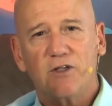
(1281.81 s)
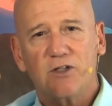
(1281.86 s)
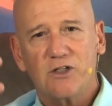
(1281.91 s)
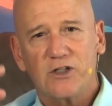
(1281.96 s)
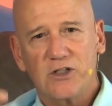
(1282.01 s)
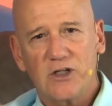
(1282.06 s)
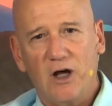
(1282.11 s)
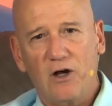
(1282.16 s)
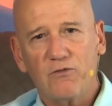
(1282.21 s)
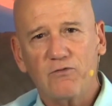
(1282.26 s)

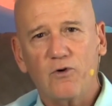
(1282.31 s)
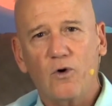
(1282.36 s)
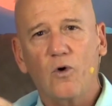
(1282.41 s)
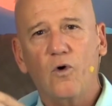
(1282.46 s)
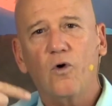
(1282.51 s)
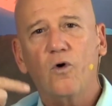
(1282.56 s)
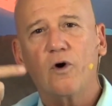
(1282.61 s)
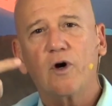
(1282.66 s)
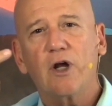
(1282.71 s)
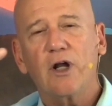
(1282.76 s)

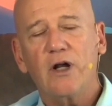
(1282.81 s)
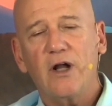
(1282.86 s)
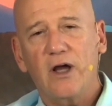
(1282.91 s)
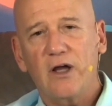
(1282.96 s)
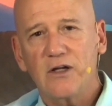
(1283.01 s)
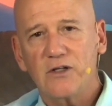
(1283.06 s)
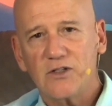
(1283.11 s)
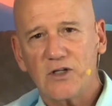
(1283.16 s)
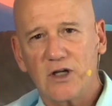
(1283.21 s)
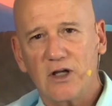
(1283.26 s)

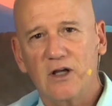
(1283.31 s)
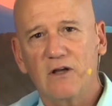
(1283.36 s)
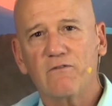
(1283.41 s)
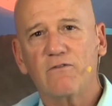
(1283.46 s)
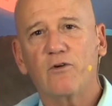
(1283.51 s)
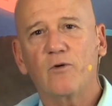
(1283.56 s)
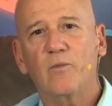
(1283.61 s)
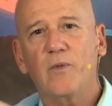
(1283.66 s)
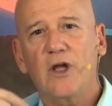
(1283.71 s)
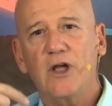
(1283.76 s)
self-organizing
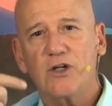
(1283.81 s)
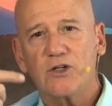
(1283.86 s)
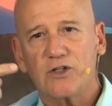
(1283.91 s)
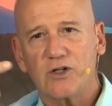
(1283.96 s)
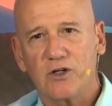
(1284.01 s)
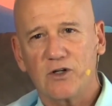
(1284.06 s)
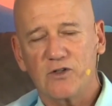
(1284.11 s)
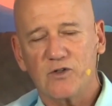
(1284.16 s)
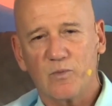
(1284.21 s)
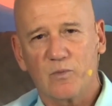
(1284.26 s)

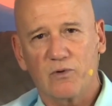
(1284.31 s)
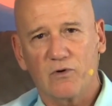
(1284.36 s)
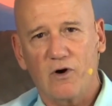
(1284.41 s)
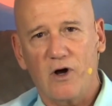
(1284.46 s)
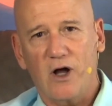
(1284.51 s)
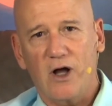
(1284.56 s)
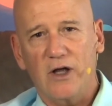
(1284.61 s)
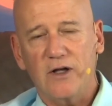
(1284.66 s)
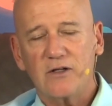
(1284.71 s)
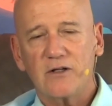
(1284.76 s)
information is
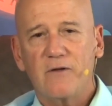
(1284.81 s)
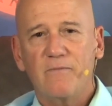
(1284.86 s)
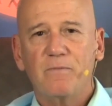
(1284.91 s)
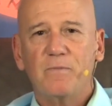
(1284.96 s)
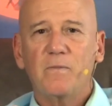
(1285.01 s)
brought,